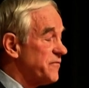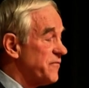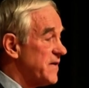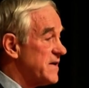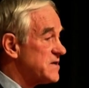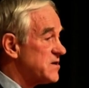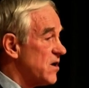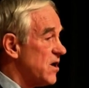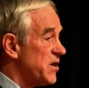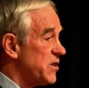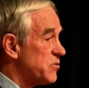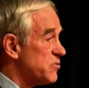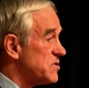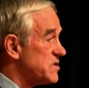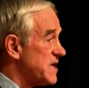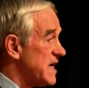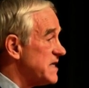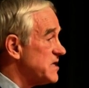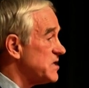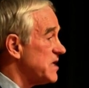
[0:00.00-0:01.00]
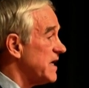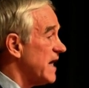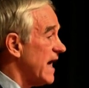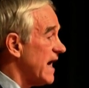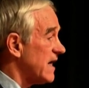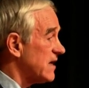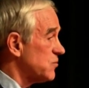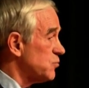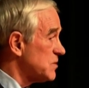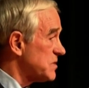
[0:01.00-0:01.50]
Defense Authorization
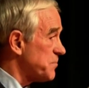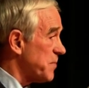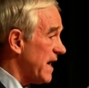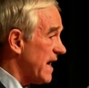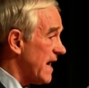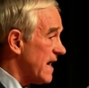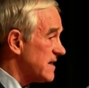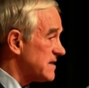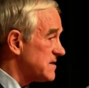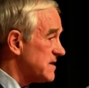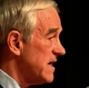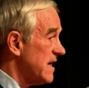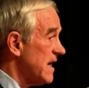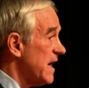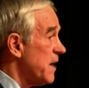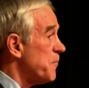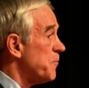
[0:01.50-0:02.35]
Act was passed.